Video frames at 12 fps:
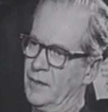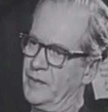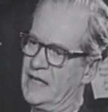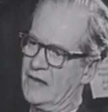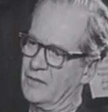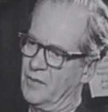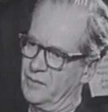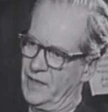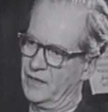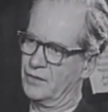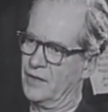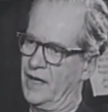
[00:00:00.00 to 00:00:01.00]
And we gave them a
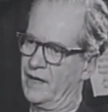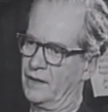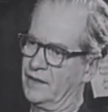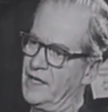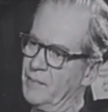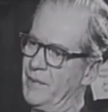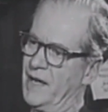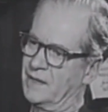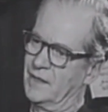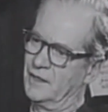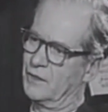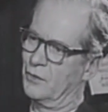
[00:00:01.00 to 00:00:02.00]
big triangle, and they
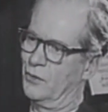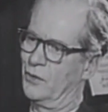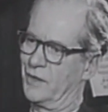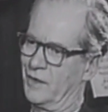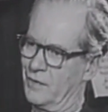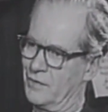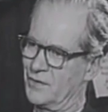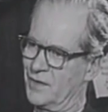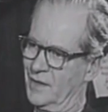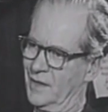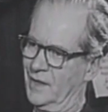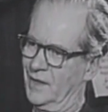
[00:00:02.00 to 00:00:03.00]
pecked in the corners.